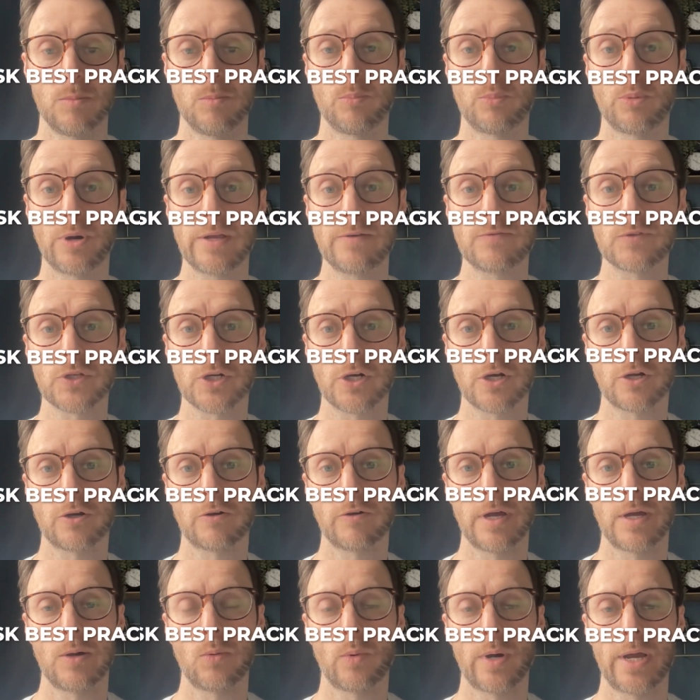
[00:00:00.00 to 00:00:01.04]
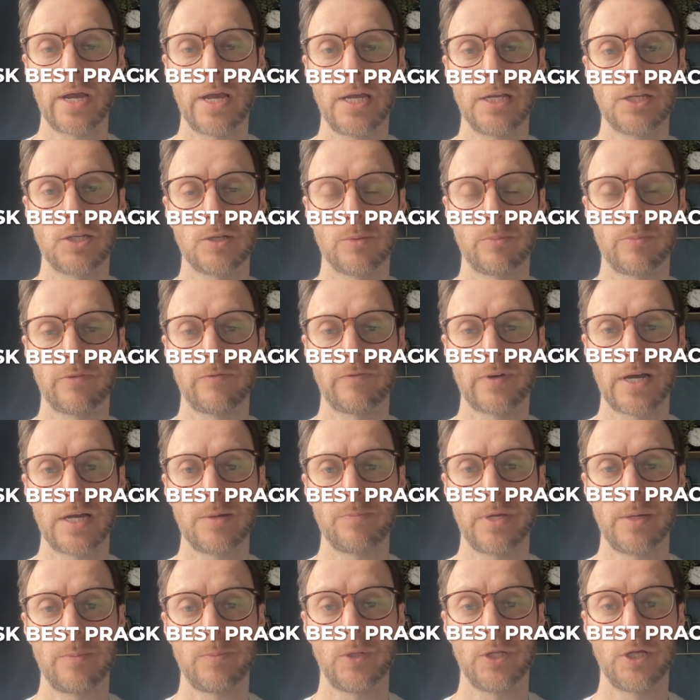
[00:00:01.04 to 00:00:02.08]
Briefs are a great way to provide
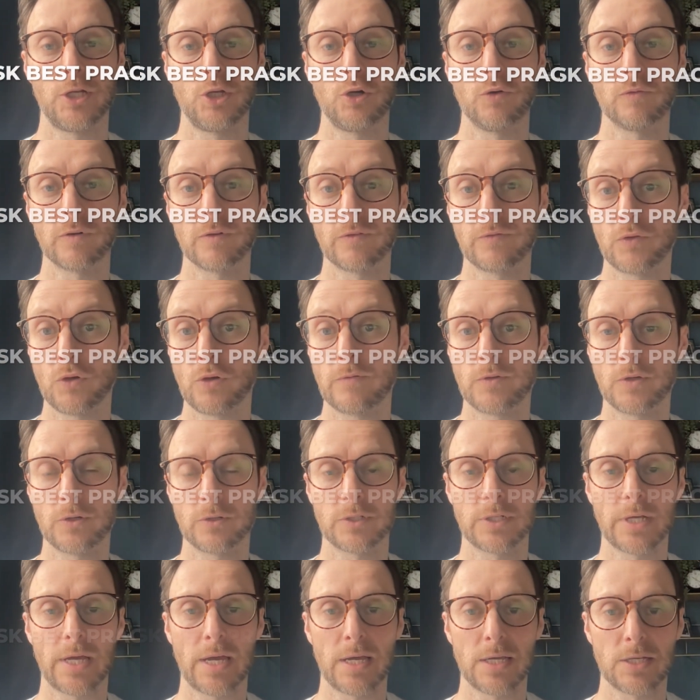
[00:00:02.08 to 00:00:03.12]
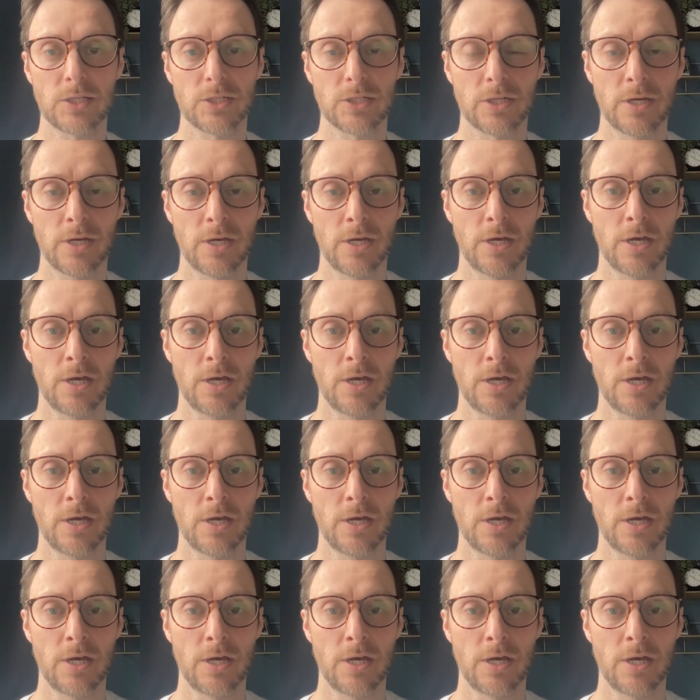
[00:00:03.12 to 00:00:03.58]
people an overview of your test.